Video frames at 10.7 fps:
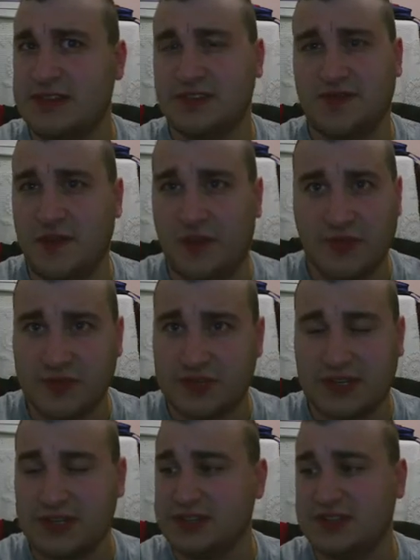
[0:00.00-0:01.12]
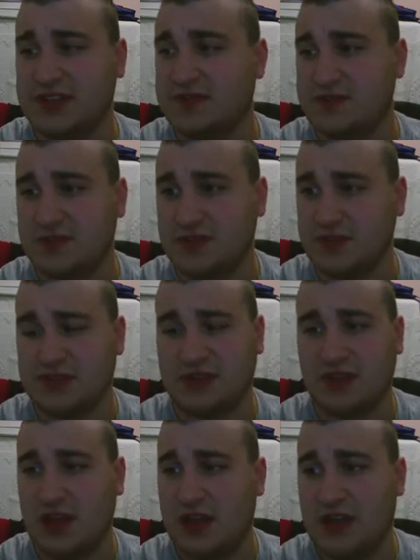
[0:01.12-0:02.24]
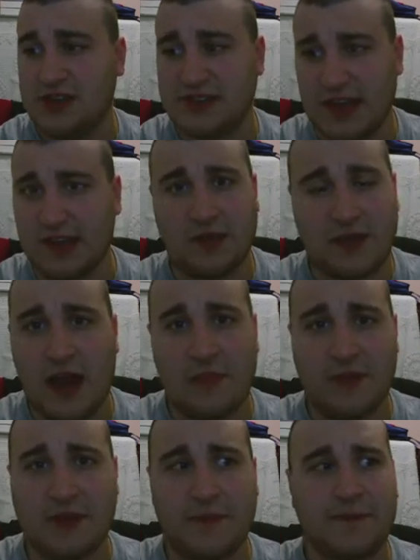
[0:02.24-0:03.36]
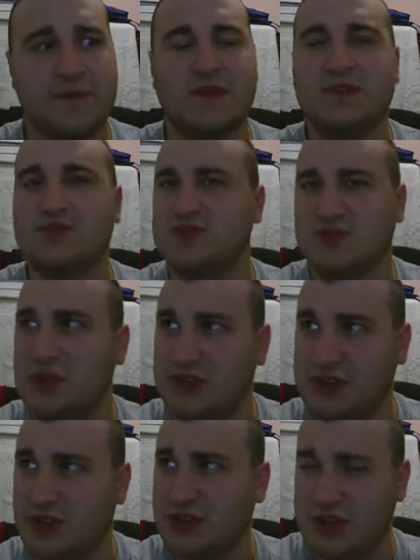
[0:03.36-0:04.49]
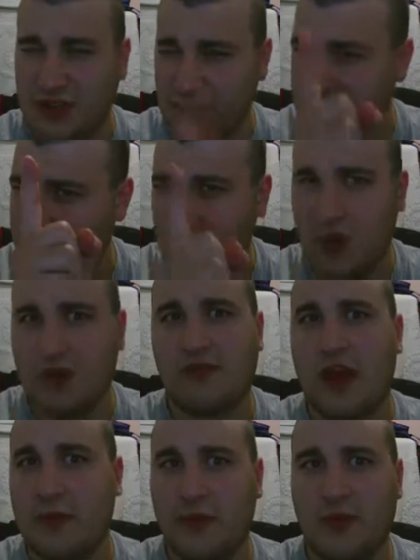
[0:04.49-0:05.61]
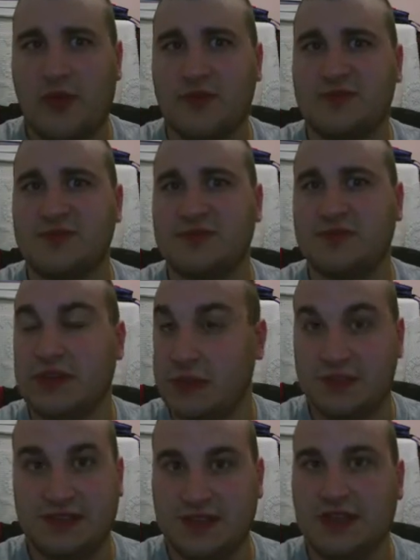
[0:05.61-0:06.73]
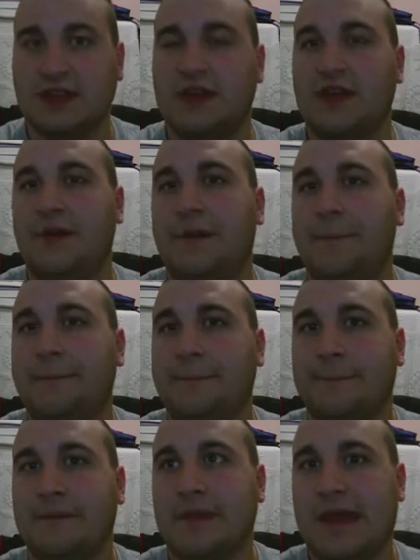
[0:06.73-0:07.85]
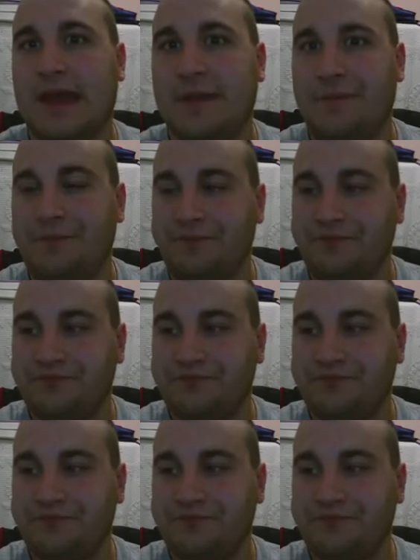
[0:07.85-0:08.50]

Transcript: in his films and his his stand up comedy. It was there was only there's only going to be one Robin Williams, and he was it. And